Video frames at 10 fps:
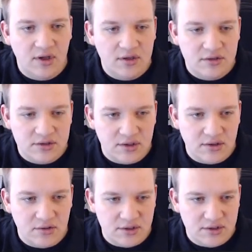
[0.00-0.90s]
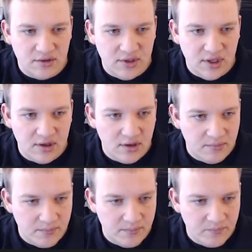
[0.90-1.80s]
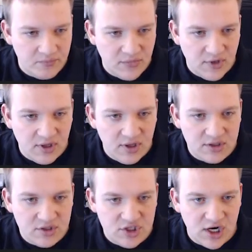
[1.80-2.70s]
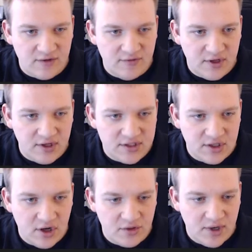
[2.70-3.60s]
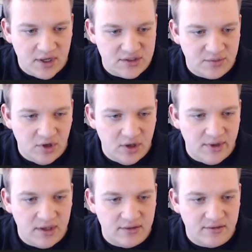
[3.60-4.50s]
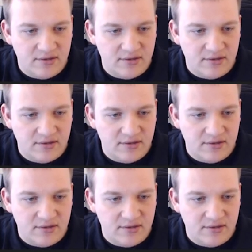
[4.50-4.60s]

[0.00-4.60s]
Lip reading: So let's go here, check if it's an authorized deployment.